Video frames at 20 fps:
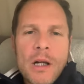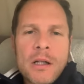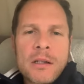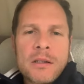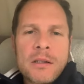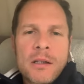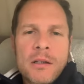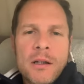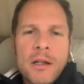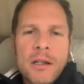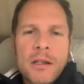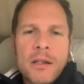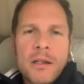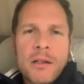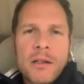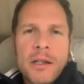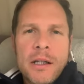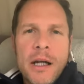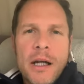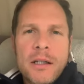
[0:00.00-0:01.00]
So I can
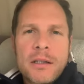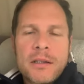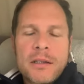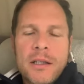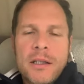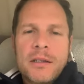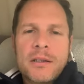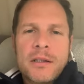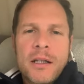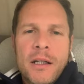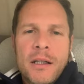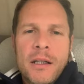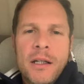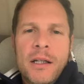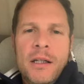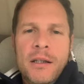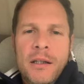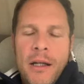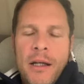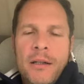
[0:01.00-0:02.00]
only guess there's none
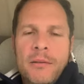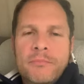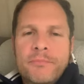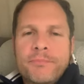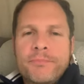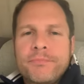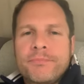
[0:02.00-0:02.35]
in there.